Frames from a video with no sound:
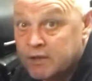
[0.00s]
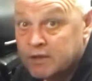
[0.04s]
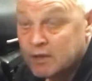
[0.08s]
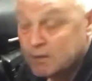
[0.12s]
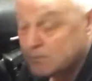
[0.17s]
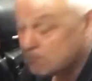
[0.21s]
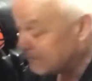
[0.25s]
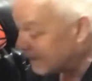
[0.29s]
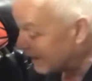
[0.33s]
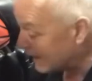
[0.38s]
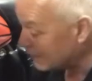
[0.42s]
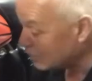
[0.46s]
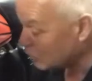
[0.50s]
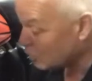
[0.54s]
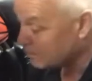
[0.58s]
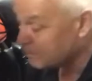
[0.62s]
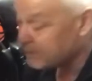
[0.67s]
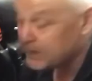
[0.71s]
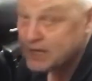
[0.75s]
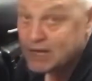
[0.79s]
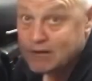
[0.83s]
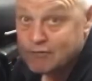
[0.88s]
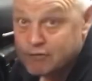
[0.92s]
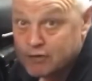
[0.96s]
It may not
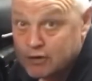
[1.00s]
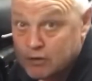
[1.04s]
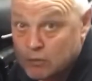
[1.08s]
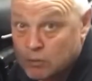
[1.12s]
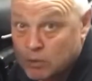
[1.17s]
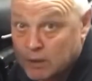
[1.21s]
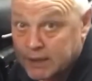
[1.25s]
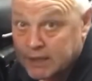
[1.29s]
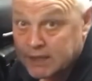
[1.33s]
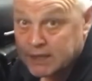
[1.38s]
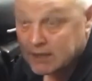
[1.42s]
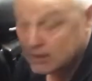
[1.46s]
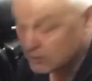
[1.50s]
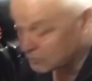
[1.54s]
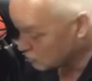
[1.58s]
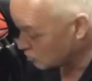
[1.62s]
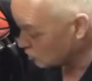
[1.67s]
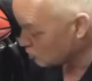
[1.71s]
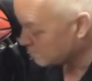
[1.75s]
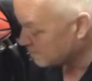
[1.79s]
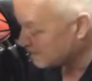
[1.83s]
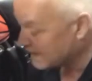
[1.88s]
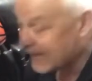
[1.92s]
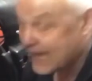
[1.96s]
be every week. It'll
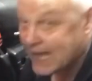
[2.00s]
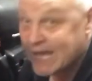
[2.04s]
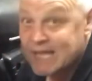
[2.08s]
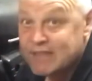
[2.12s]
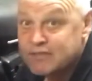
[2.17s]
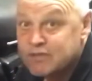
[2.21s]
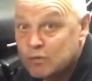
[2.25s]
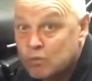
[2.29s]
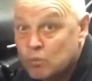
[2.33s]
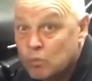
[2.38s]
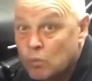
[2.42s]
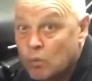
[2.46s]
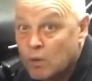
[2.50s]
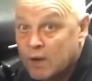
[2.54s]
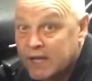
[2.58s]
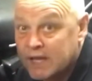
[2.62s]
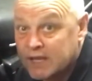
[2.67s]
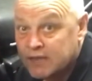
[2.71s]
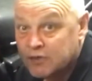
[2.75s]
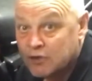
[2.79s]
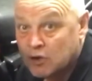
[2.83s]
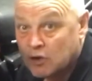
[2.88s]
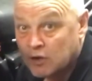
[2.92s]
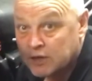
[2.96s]
just be as and
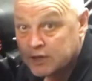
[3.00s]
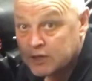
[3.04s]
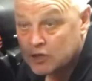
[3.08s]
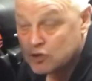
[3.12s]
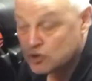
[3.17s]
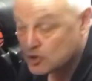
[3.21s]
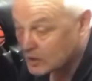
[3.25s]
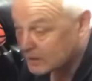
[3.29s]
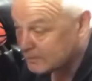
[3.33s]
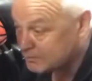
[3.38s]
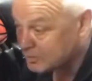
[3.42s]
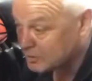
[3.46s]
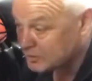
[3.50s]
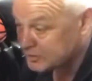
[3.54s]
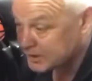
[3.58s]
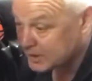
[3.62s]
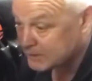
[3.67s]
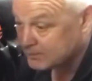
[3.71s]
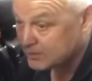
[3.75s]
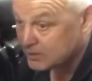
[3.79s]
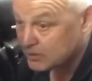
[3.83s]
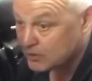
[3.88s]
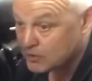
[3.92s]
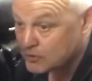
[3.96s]
when I can jump on
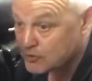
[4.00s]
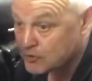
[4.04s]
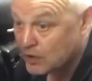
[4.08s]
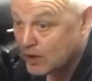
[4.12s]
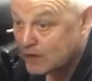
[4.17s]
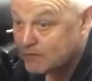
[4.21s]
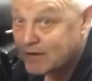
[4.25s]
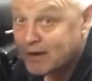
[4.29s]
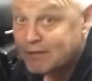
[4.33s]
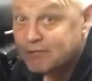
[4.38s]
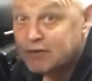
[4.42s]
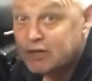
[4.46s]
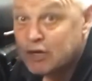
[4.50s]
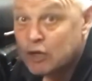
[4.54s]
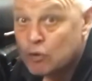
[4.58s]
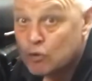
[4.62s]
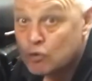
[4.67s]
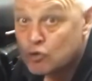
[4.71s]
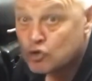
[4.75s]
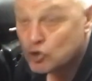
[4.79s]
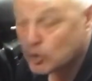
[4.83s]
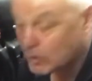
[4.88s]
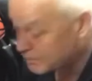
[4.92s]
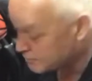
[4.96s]
it, because I have other little
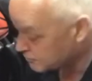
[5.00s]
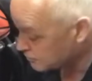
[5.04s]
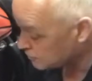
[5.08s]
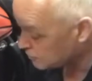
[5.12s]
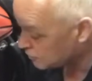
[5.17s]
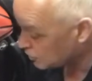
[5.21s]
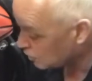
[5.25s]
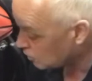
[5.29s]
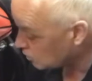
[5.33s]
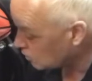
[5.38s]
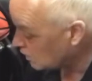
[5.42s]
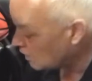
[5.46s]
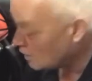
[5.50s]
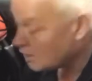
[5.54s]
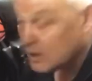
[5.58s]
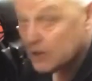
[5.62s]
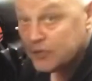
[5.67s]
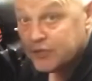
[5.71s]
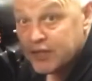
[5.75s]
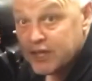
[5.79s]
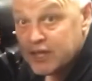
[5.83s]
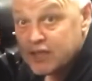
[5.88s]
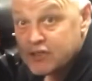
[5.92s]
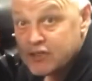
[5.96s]
jobs to do.
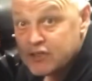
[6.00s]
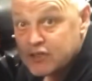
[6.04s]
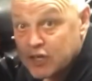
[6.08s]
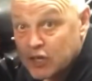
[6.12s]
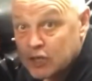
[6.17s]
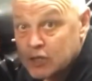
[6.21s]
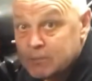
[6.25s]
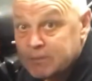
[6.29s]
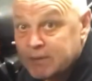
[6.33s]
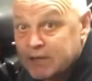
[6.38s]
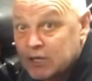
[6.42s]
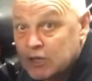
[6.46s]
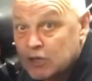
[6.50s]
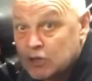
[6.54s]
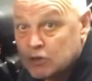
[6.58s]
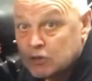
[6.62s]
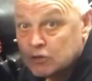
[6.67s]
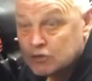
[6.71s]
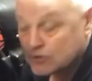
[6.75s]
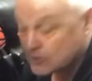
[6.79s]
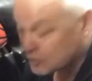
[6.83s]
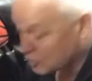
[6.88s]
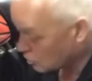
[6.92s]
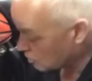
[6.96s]
This is going to be a
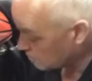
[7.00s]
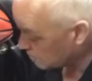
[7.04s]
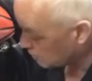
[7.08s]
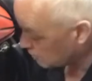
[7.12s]
long-term